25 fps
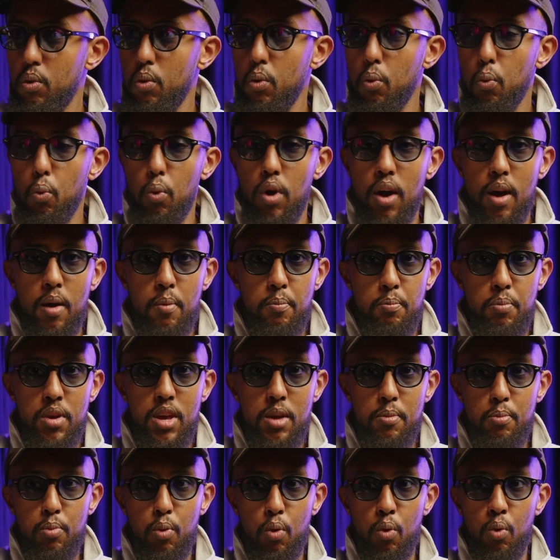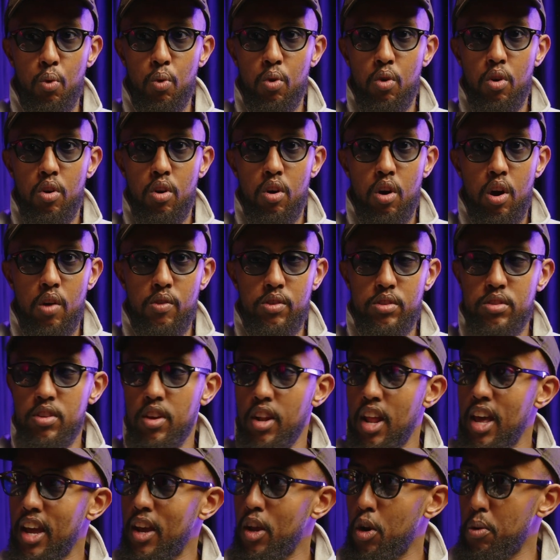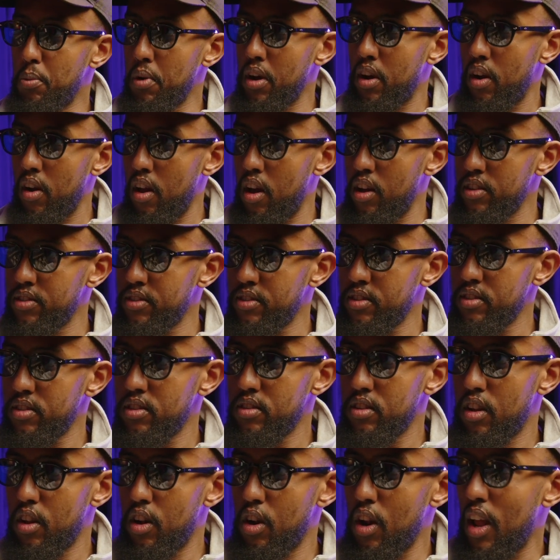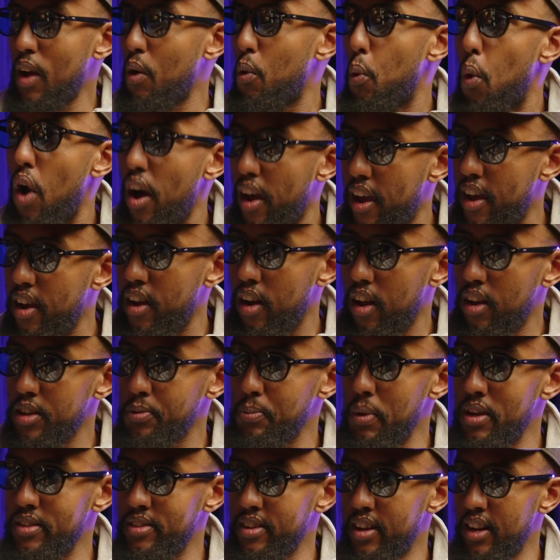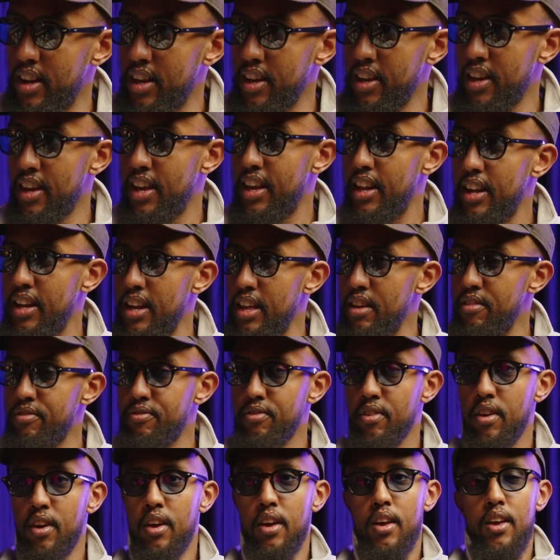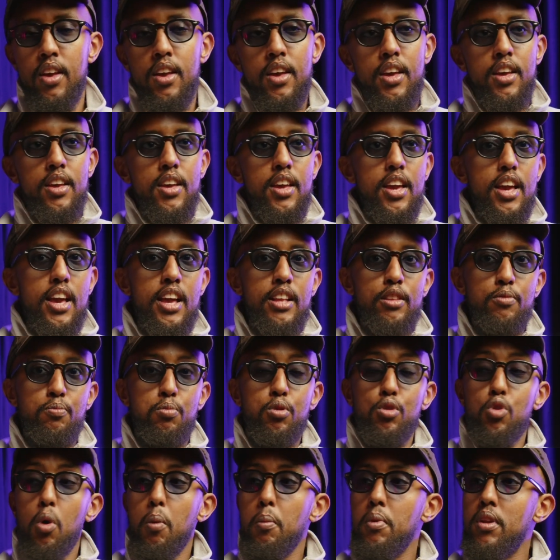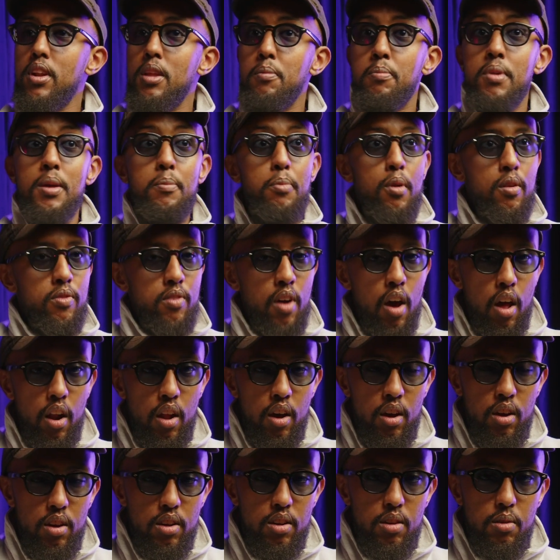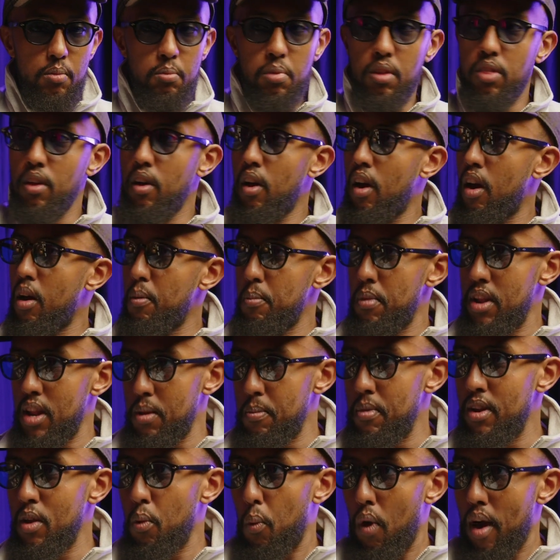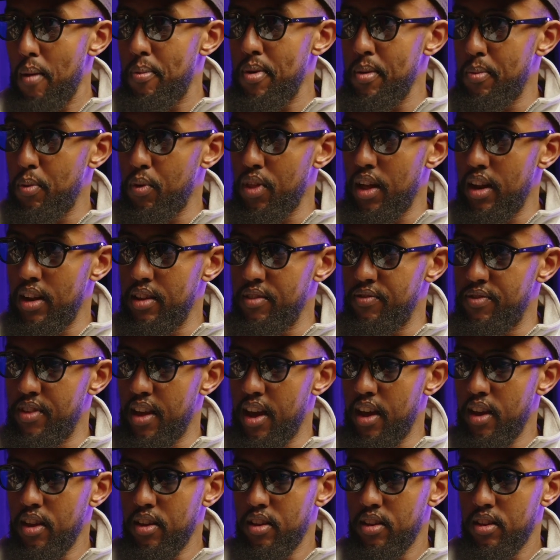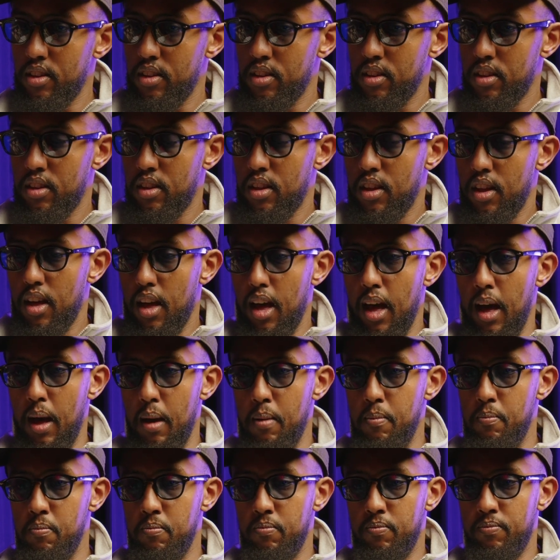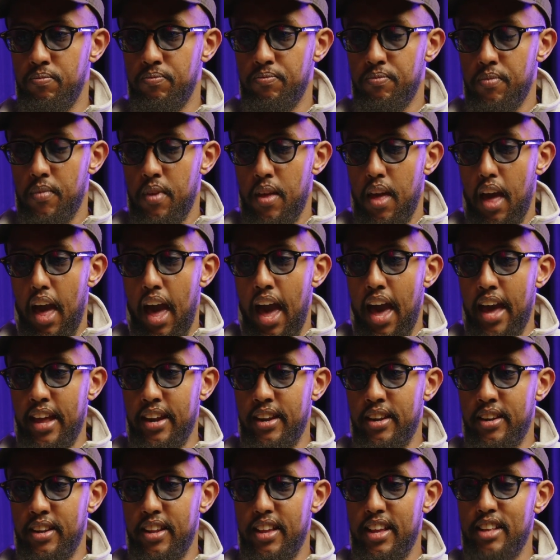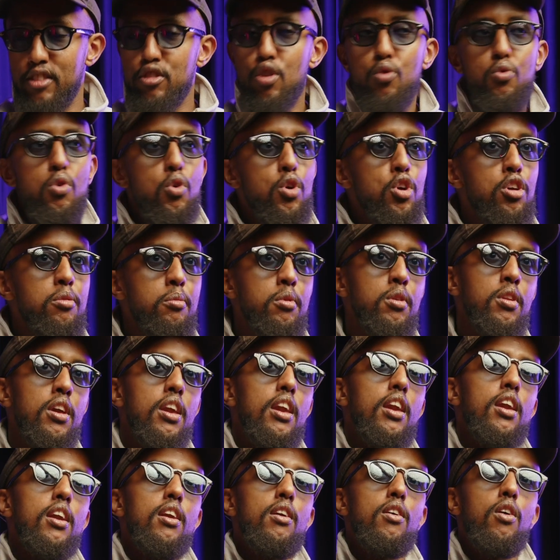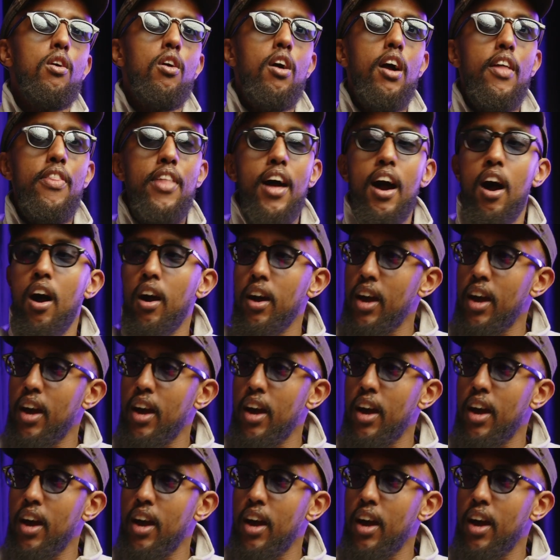where people of a certain economic class, like working class basically, live. It's predominantly people of color, but there are many, many white people that live there. And it's a real community that are